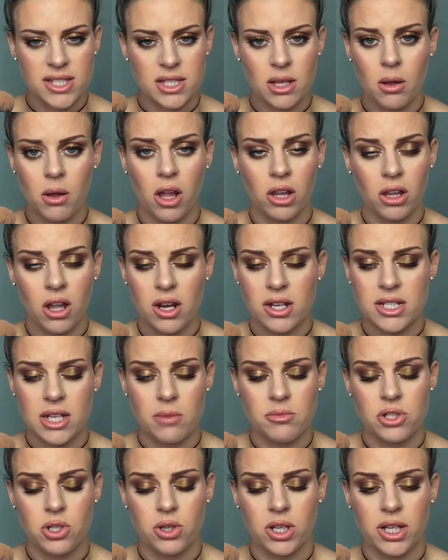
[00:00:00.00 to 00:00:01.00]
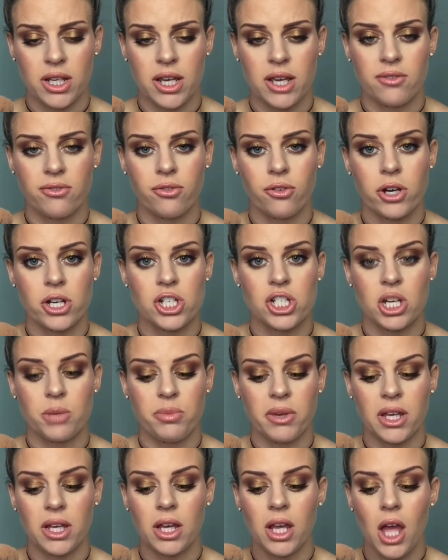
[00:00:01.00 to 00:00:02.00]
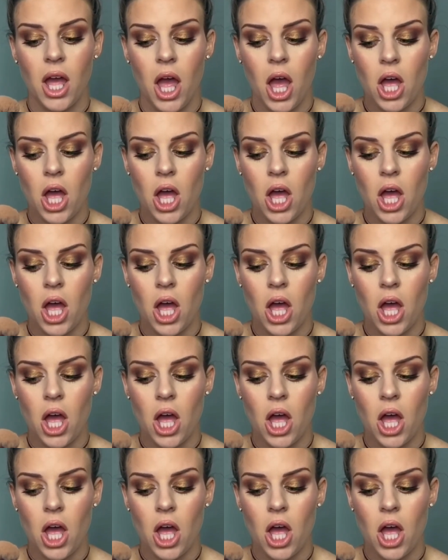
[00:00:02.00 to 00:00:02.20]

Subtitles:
So a lot of times you can get free shipping.